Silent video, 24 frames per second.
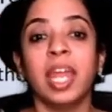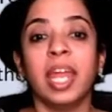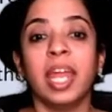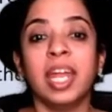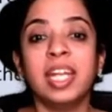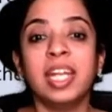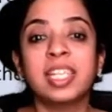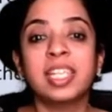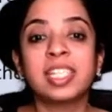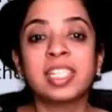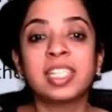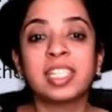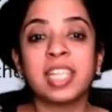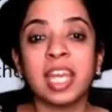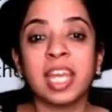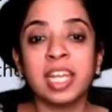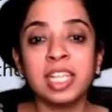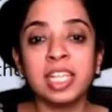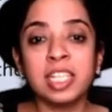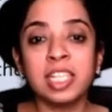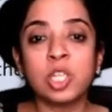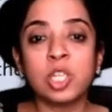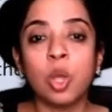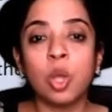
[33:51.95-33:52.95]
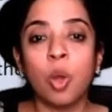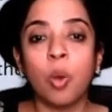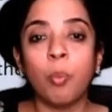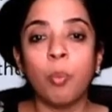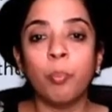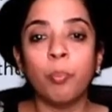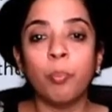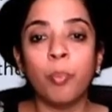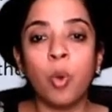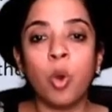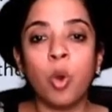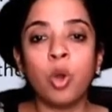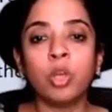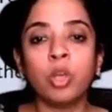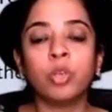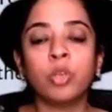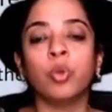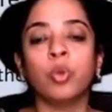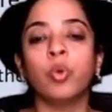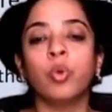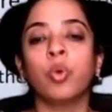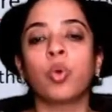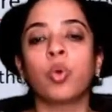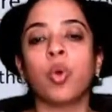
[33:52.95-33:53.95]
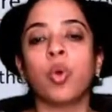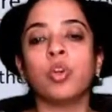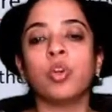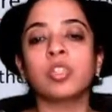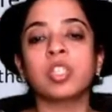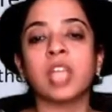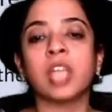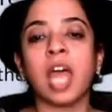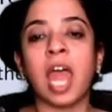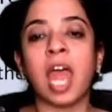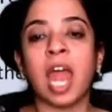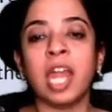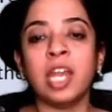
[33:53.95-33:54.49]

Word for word: It sends more glucose